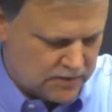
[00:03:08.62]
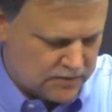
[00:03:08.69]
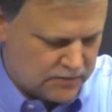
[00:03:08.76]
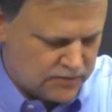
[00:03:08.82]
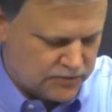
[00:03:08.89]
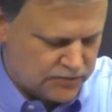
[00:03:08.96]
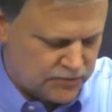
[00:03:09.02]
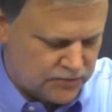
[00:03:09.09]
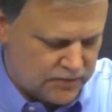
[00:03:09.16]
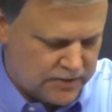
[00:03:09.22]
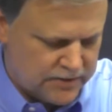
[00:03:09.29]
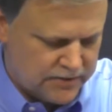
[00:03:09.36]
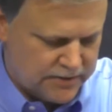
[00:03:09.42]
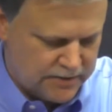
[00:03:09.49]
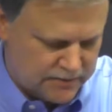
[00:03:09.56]
Crystal
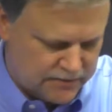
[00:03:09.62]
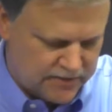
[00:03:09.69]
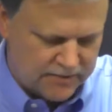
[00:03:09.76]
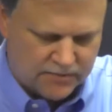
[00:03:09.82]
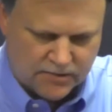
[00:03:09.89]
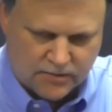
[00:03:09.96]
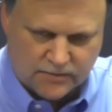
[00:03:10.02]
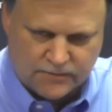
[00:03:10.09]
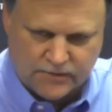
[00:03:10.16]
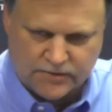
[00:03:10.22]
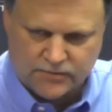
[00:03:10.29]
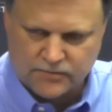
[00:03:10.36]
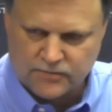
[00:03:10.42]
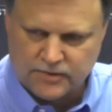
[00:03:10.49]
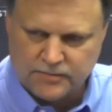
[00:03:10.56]
Leary, seven
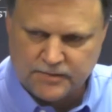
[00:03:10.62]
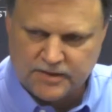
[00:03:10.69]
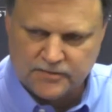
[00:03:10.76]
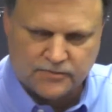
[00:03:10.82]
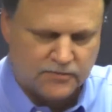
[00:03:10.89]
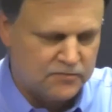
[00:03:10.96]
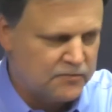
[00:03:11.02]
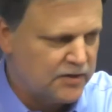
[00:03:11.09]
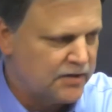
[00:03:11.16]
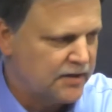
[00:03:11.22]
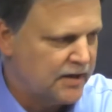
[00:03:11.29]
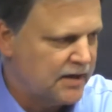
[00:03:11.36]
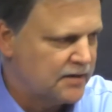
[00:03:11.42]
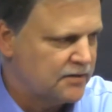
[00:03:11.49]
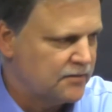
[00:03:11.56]
offensive rebounds, was
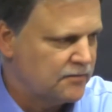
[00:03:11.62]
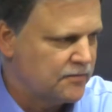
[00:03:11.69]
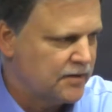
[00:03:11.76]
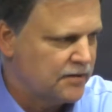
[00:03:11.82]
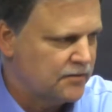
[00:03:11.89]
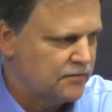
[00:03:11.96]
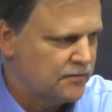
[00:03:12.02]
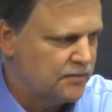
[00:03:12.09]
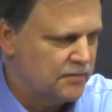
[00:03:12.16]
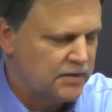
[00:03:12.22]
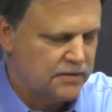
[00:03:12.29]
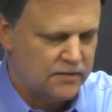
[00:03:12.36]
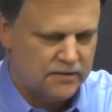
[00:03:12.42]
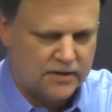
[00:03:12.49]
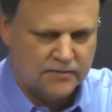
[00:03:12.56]
very active around the rim.
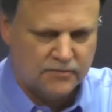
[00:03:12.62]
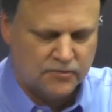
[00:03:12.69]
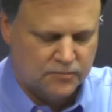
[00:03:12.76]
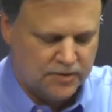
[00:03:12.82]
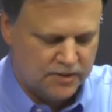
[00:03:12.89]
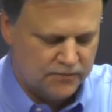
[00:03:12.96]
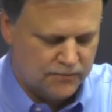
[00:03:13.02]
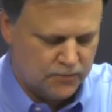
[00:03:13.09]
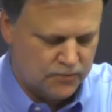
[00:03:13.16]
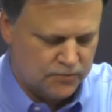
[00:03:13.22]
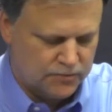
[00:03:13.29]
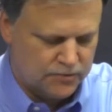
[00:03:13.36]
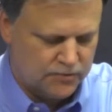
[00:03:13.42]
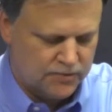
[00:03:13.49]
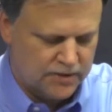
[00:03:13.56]
I thought that was big for
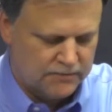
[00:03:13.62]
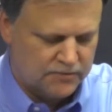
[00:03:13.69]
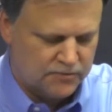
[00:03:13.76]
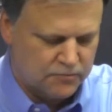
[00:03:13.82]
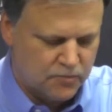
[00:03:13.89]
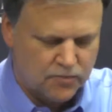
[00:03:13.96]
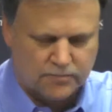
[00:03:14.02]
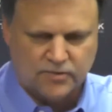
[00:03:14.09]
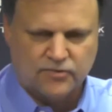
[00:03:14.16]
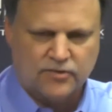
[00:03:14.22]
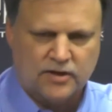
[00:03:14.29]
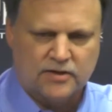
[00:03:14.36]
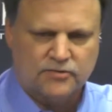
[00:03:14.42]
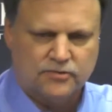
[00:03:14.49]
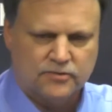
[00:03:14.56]
us, too. Give us more
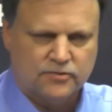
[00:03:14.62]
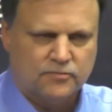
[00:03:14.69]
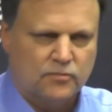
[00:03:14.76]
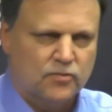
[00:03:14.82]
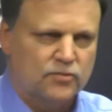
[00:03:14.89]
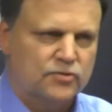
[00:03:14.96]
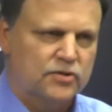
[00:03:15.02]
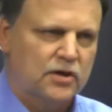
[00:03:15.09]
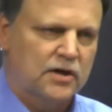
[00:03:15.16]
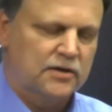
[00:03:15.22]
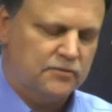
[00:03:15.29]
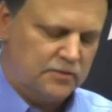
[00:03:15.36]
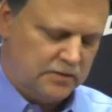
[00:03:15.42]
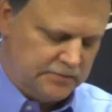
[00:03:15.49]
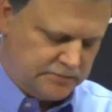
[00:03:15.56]
possessions, more
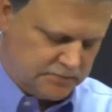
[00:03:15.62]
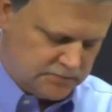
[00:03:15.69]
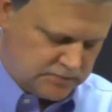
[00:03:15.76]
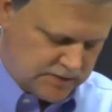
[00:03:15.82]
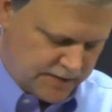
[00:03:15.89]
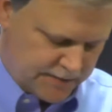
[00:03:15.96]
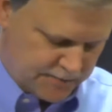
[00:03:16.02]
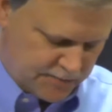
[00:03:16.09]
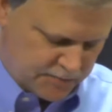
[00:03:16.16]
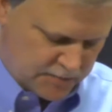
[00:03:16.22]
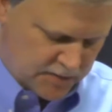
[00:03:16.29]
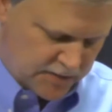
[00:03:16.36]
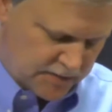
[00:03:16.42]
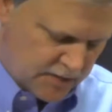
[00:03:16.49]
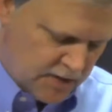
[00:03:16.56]
shots, attempts.
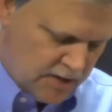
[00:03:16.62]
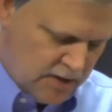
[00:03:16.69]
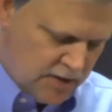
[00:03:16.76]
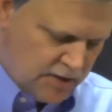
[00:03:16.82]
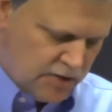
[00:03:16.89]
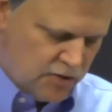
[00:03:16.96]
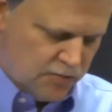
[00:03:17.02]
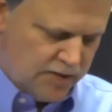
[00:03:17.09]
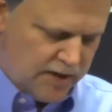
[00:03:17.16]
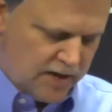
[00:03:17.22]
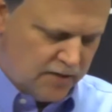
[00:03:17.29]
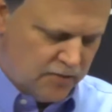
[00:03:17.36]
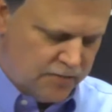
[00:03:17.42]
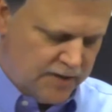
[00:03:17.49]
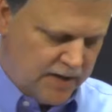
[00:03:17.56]
But, you know, we
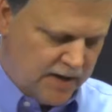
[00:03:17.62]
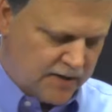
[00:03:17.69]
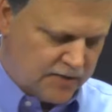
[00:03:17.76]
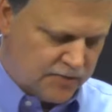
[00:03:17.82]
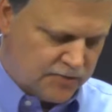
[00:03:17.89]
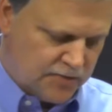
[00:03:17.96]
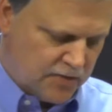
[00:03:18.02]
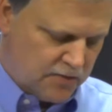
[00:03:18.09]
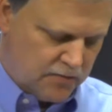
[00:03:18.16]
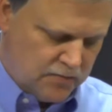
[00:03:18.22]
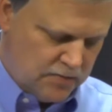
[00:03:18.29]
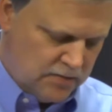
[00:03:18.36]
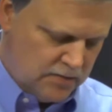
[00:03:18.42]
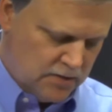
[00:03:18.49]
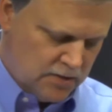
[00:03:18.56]
got a little bit out of control.